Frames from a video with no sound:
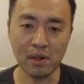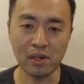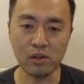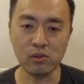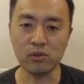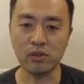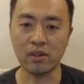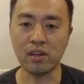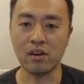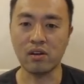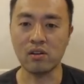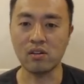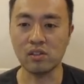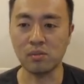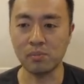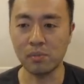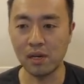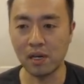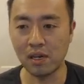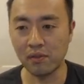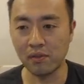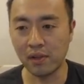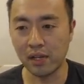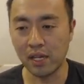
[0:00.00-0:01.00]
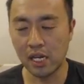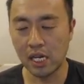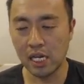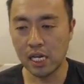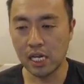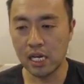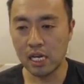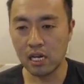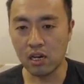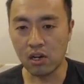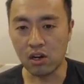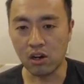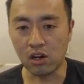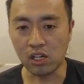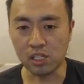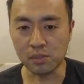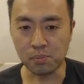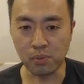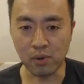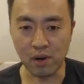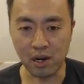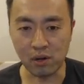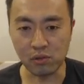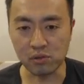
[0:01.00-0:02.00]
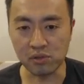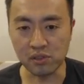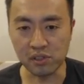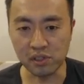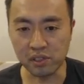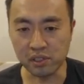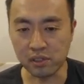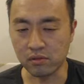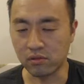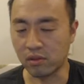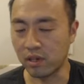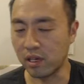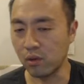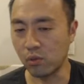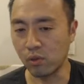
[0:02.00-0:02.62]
who cares about cost per acquisition, right?